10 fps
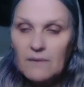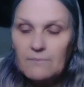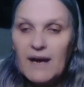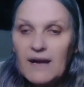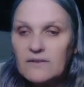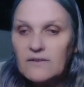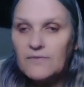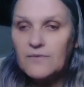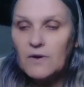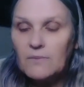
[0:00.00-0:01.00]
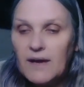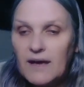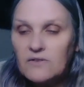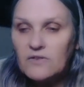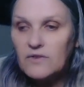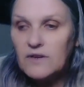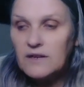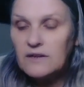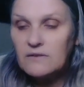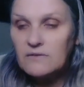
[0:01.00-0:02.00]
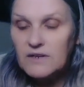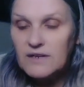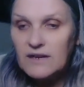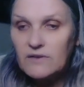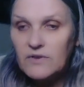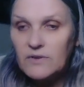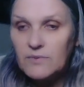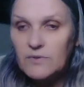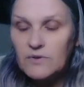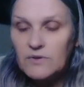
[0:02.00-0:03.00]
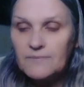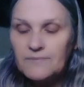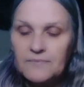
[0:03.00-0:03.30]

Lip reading: banned from entering the dowser board.